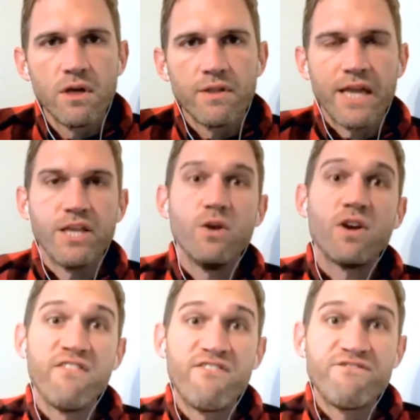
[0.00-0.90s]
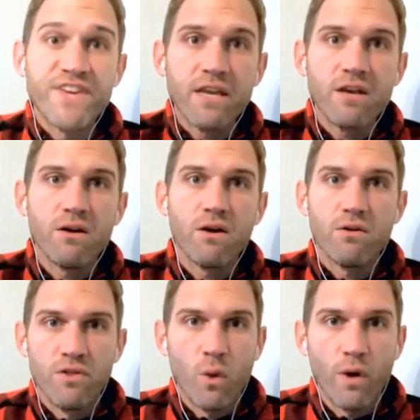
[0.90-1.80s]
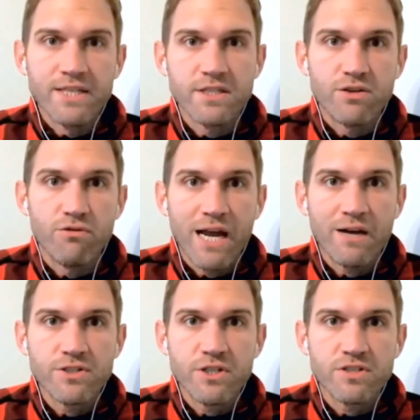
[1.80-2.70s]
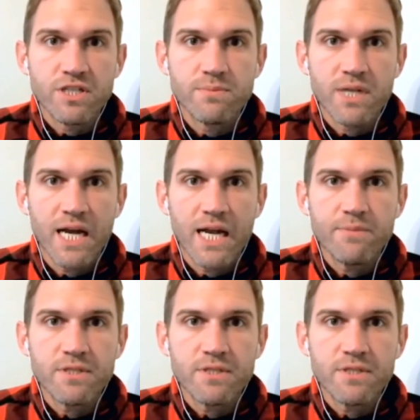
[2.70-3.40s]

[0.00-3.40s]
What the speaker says: That you can feel noises around you sometimes,